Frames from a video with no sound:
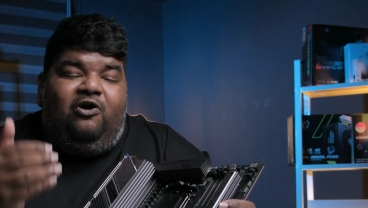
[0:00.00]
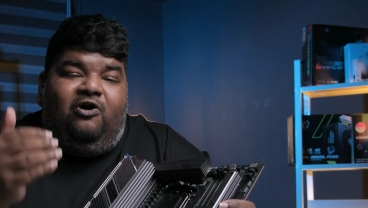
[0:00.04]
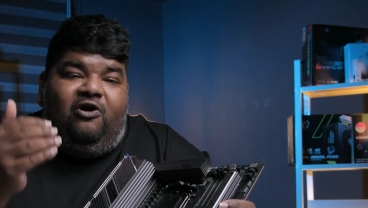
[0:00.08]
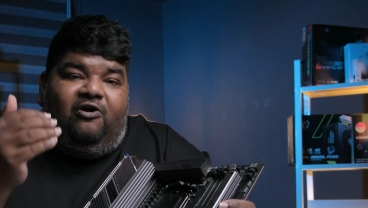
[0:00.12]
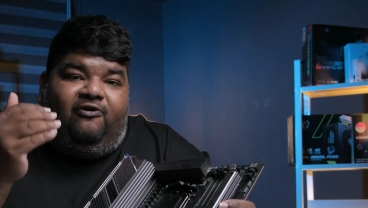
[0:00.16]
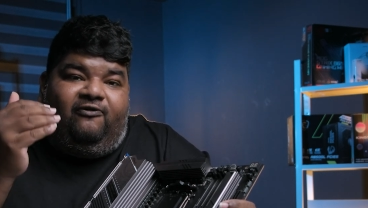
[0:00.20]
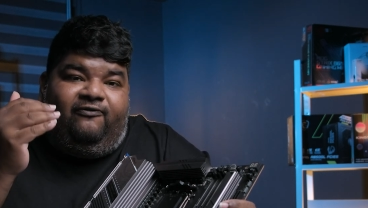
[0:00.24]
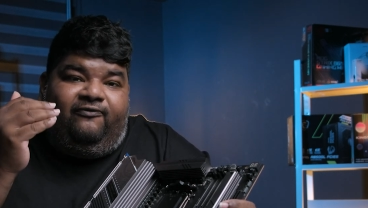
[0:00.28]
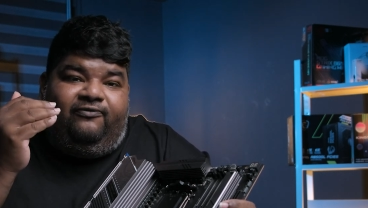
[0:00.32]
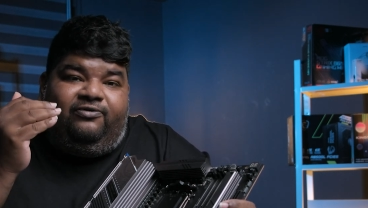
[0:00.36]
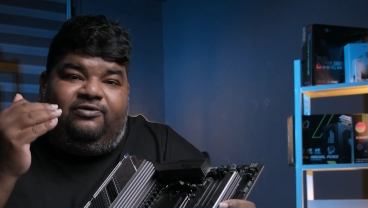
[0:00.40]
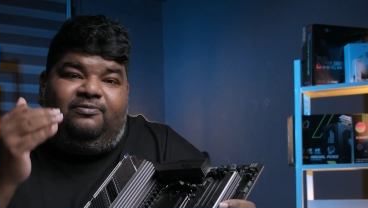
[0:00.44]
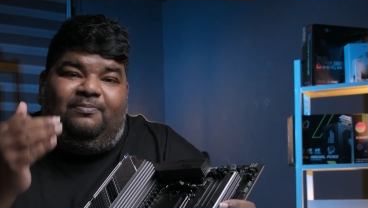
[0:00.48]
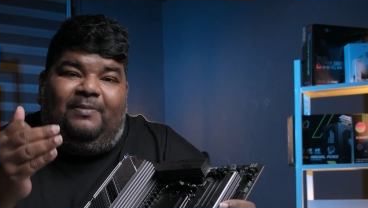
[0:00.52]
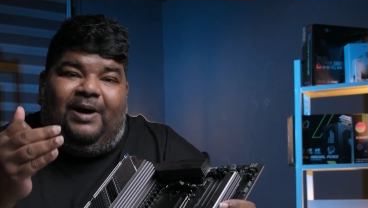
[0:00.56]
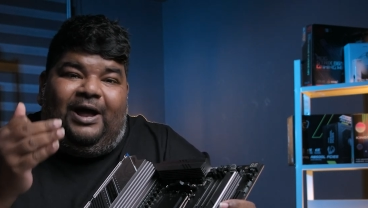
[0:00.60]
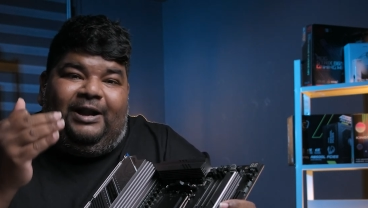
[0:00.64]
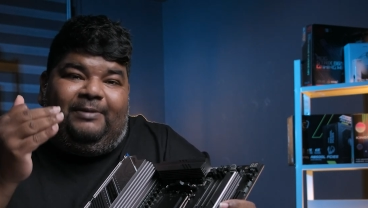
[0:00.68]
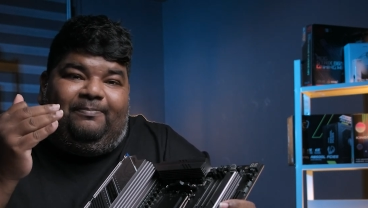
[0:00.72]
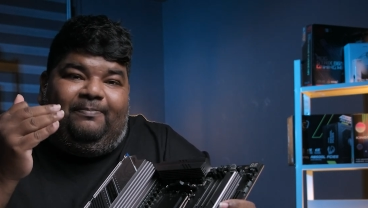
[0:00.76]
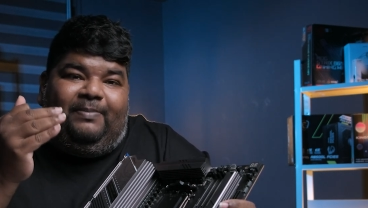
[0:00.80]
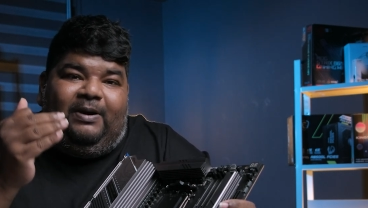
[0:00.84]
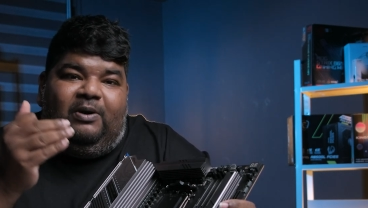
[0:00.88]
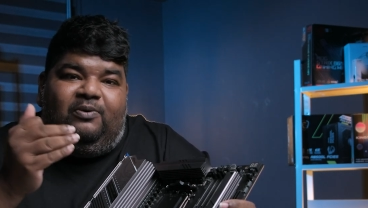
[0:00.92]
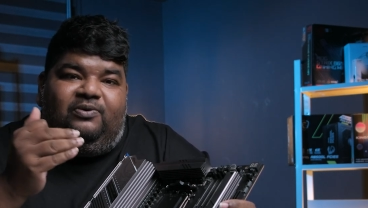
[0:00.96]
of
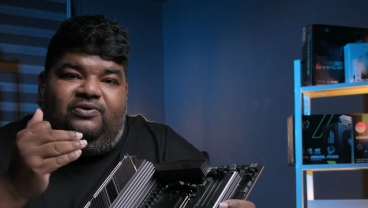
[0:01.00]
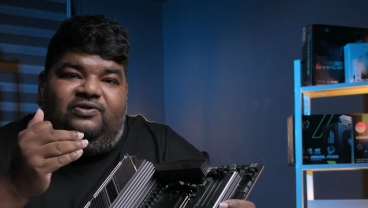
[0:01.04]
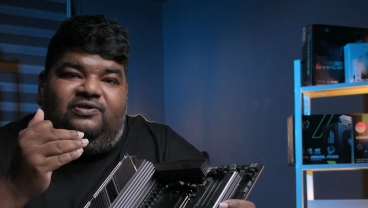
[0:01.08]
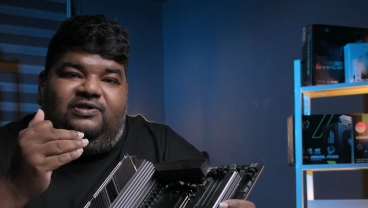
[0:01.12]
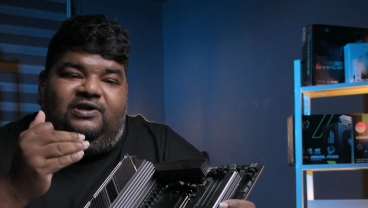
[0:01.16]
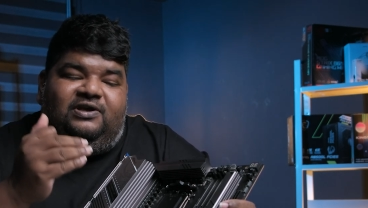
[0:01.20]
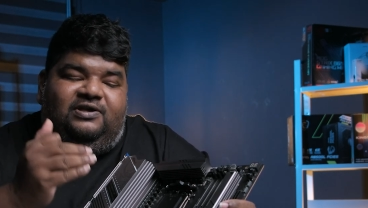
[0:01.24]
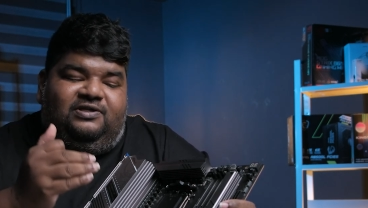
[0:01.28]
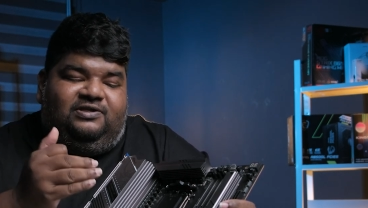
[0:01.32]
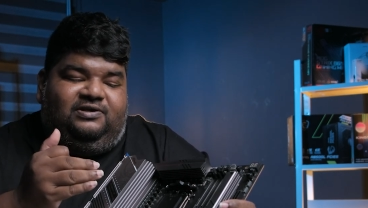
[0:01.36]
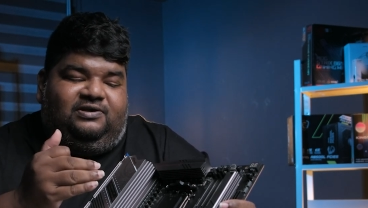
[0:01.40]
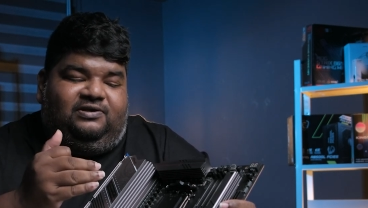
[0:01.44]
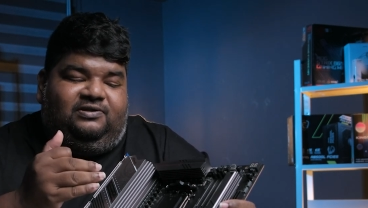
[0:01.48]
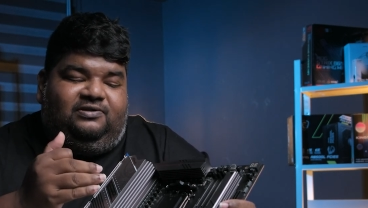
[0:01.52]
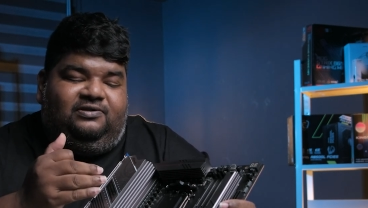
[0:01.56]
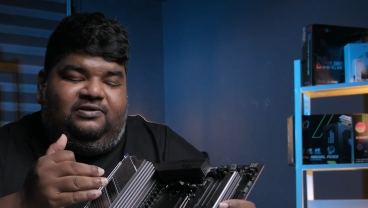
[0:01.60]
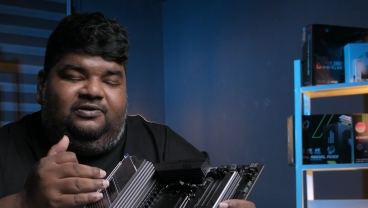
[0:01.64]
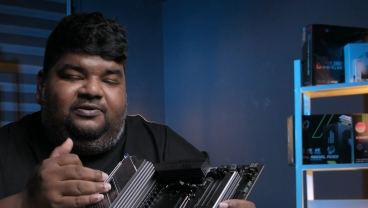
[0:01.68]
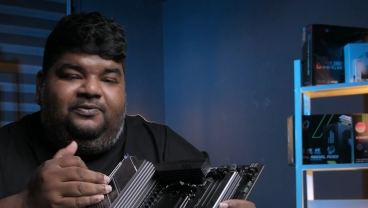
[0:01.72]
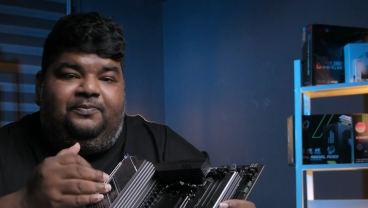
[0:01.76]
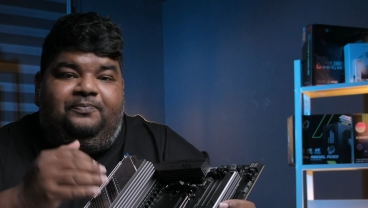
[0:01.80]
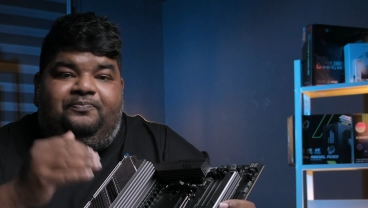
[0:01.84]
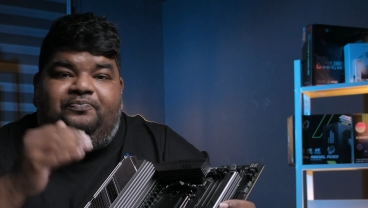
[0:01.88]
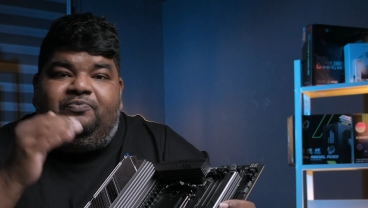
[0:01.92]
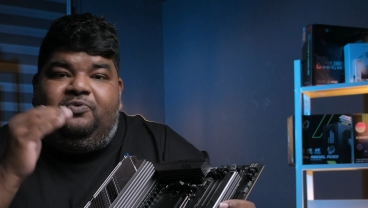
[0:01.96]
smart power stages.